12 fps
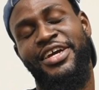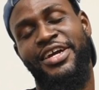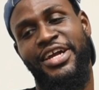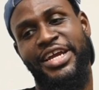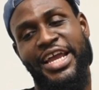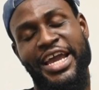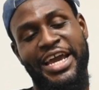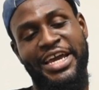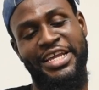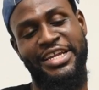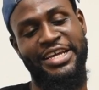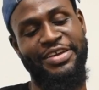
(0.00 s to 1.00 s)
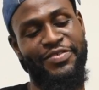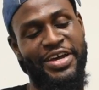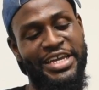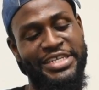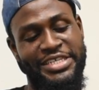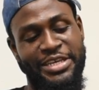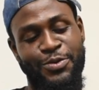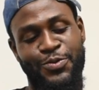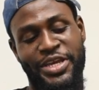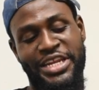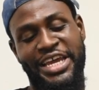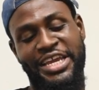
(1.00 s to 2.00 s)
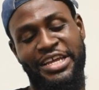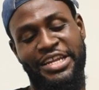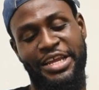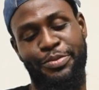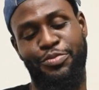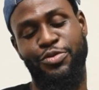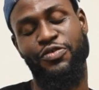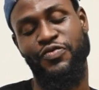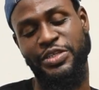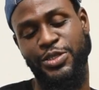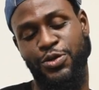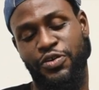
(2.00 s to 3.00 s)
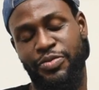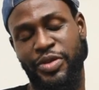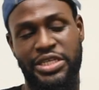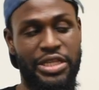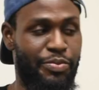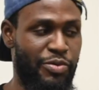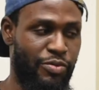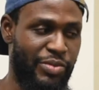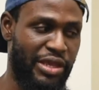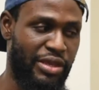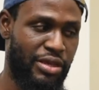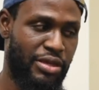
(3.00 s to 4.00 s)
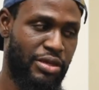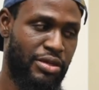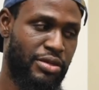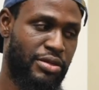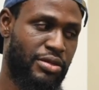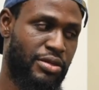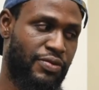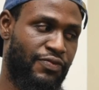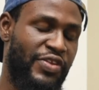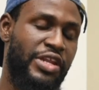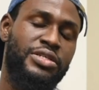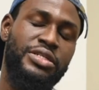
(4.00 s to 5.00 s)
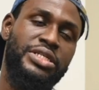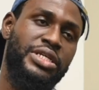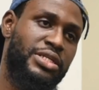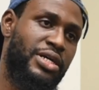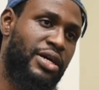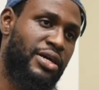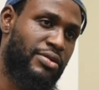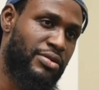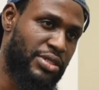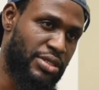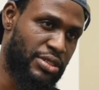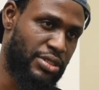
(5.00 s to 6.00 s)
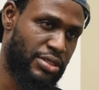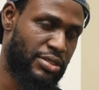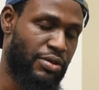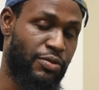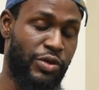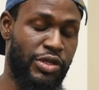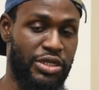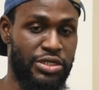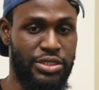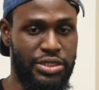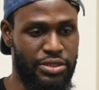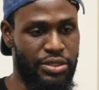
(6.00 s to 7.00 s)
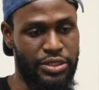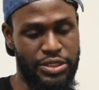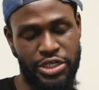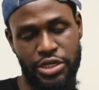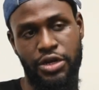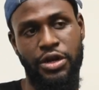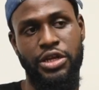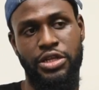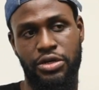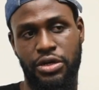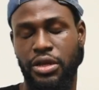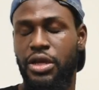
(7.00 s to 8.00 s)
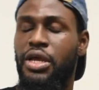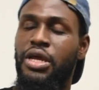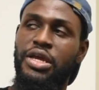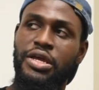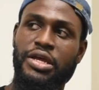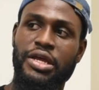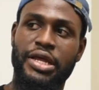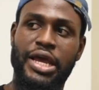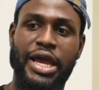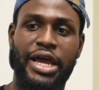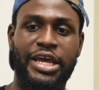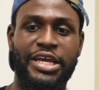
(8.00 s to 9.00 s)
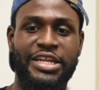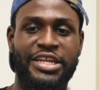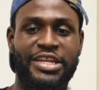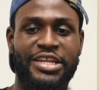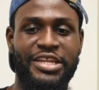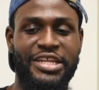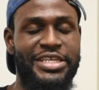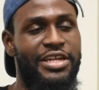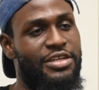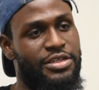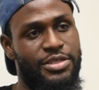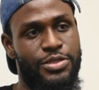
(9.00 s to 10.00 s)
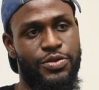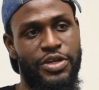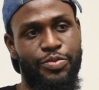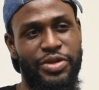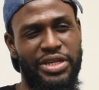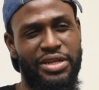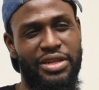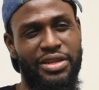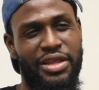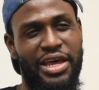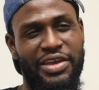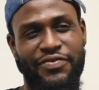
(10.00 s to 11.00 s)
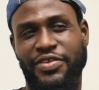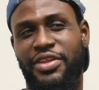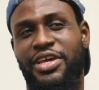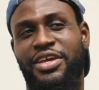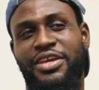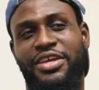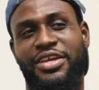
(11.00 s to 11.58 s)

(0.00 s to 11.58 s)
right, and if I see a way that I can improve the story, because a lot of people make videos on TikTok, which is where you can share your audio, and they tell it in a story, but I feel like